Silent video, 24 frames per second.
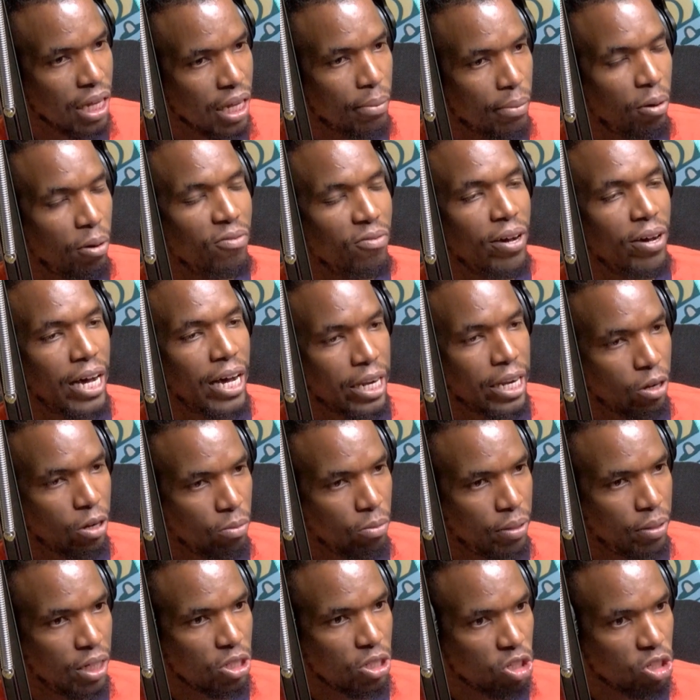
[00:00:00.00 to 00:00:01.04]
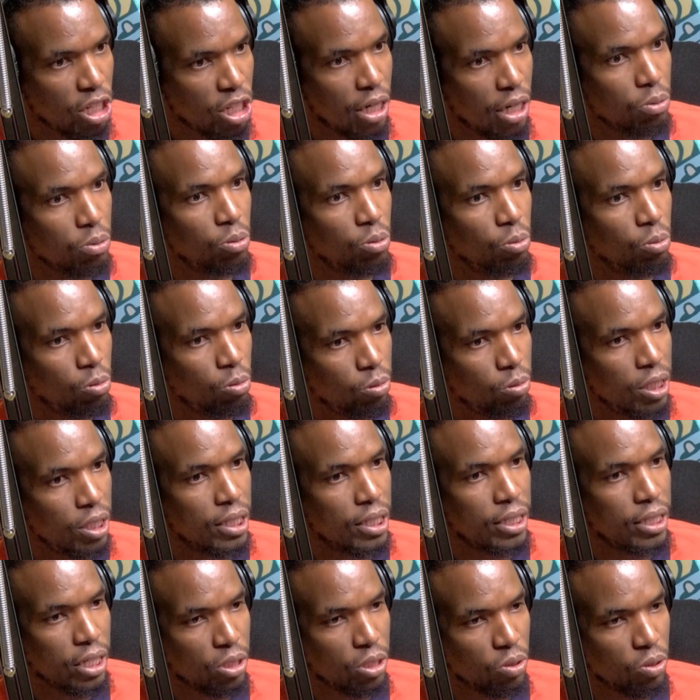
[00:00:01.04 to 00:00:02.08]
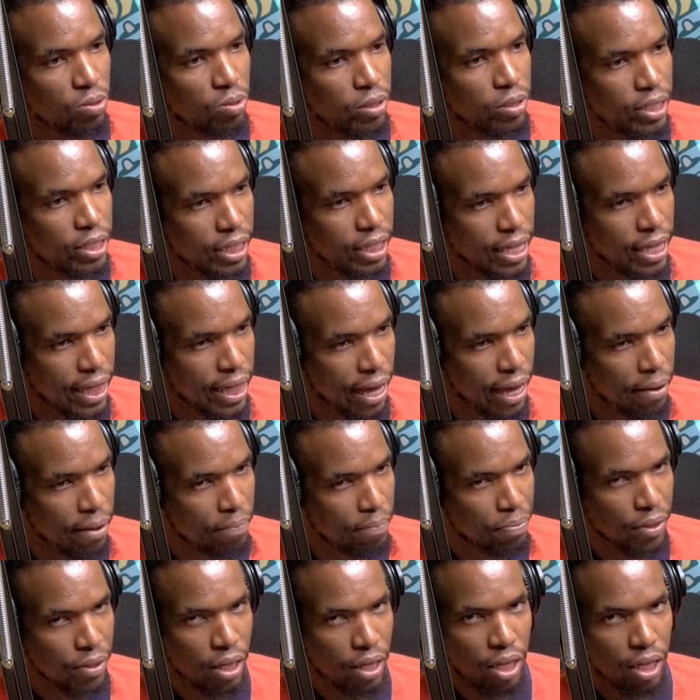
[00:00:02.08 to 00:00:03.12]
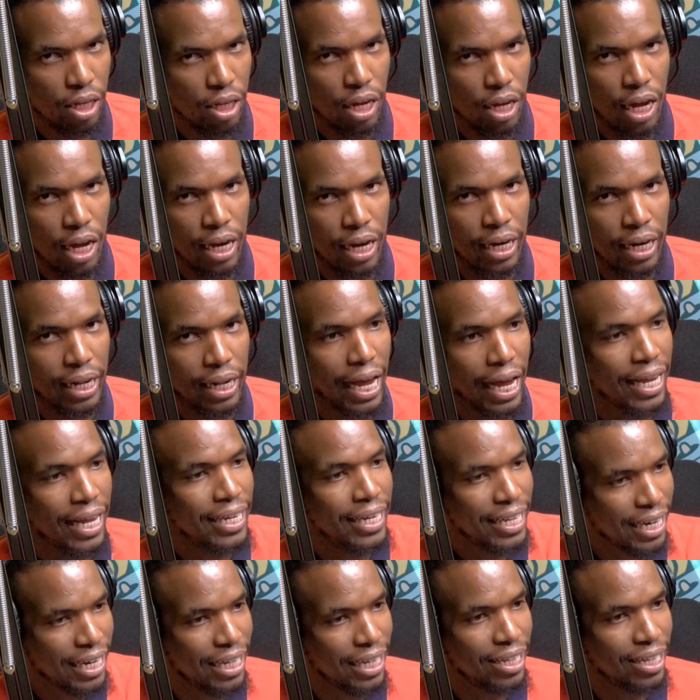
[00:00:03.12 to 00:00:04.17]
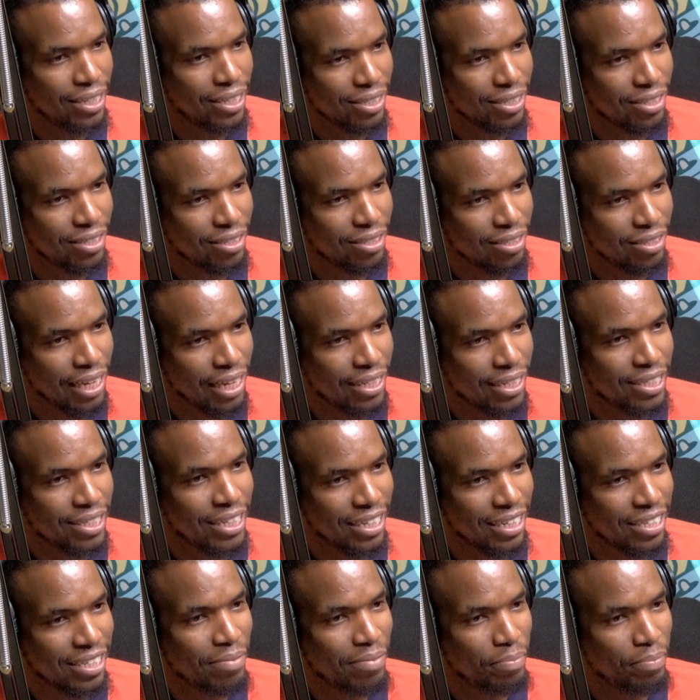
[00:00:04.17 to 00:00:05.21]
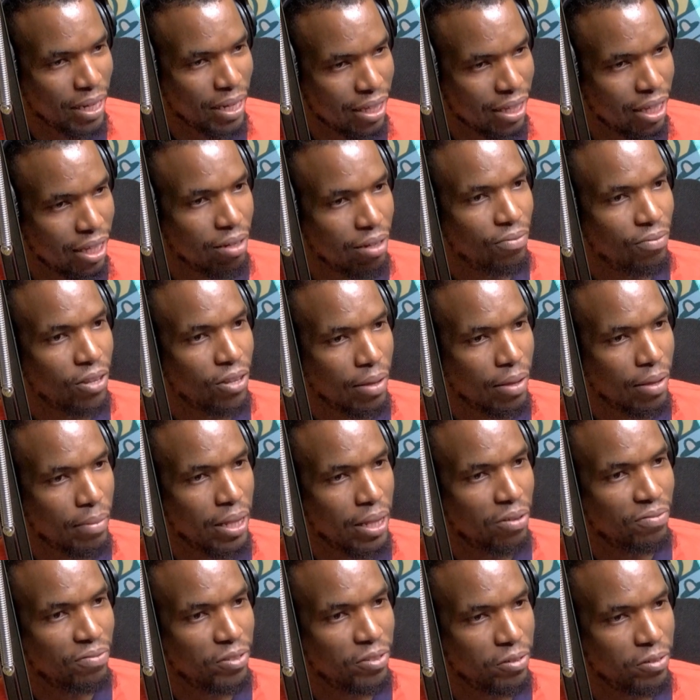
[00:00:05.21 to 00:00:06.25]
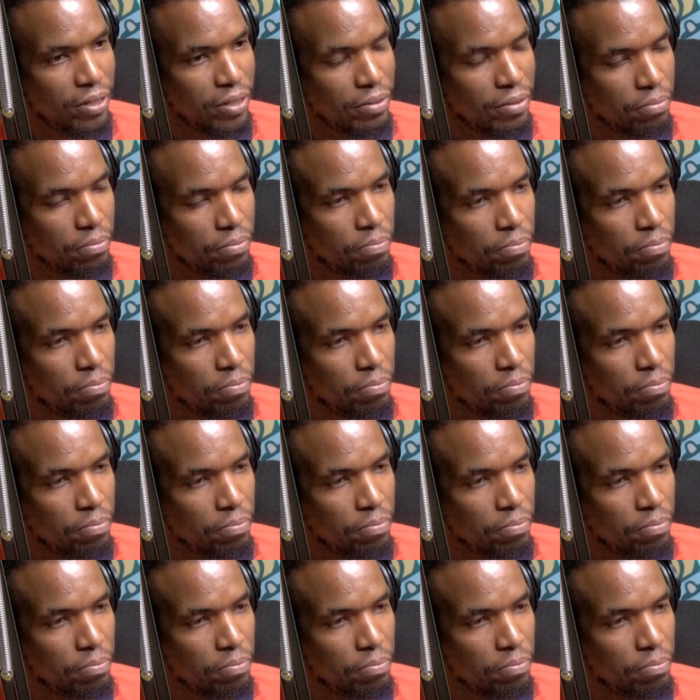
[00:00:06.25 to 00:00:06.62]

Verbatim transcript: or yes. some of our recommendations that we would seek to see there? Uh-huh. And ideally, that's that's the big thing for the month of June.